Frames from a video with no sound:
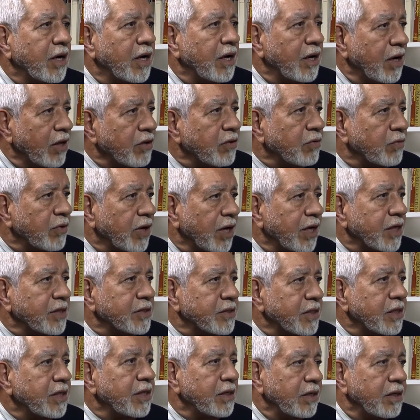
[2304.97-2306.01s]

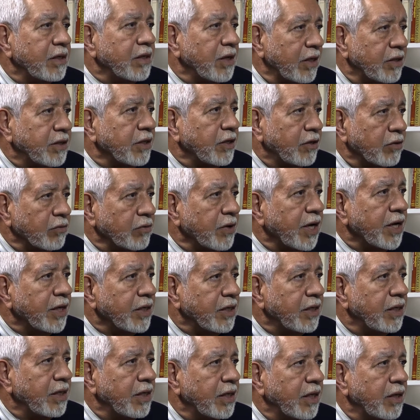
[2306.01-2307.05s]
Otherwise, I think you're right,
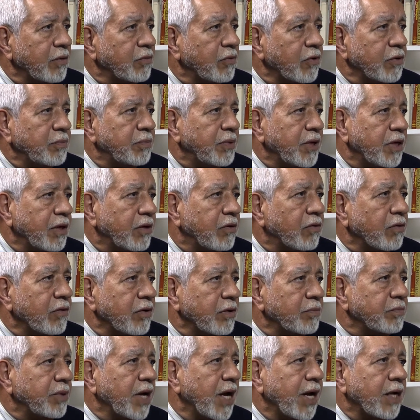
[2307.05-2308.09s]
it would be
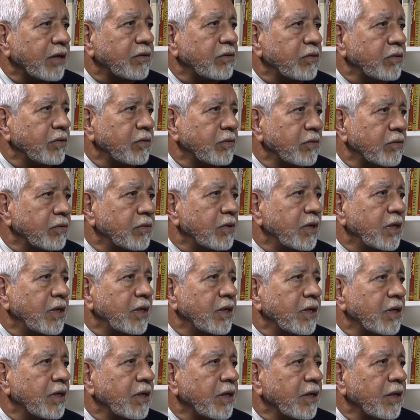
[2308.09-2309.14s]
going back to
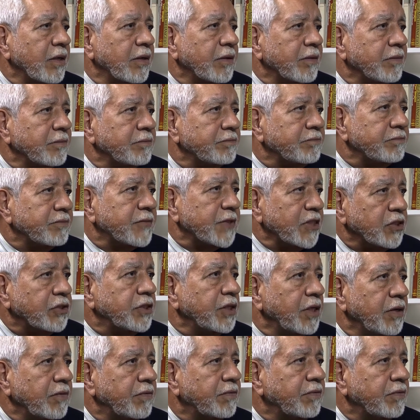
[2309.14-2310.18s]
the
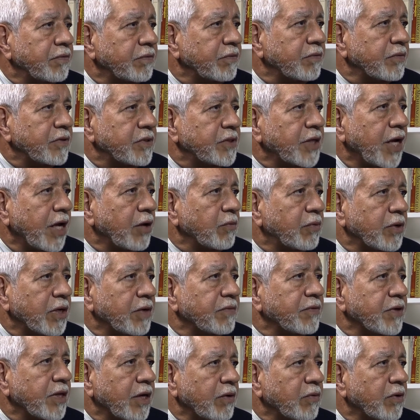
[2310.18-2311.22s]
chief saying
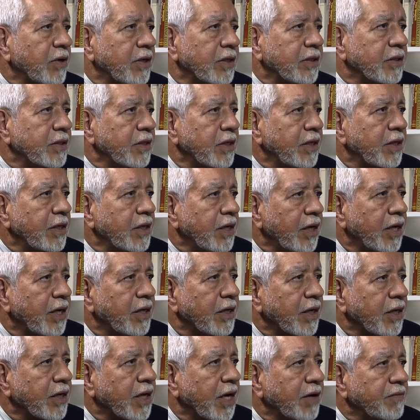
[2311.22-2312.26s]
whatever they want and
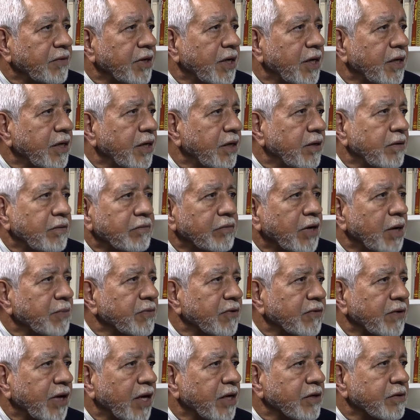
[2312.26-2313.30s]
not having any
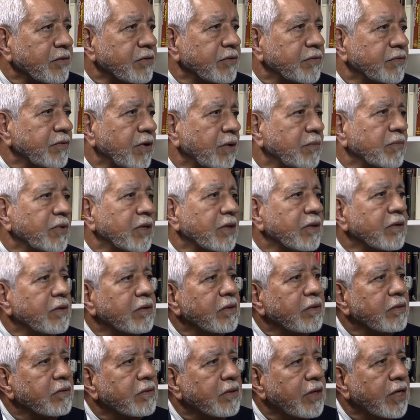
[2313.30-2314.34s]
ramifications from the
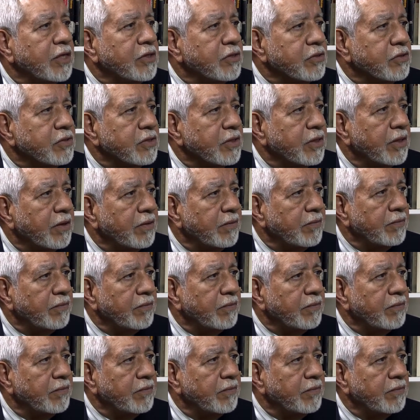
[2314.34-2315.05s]
agency.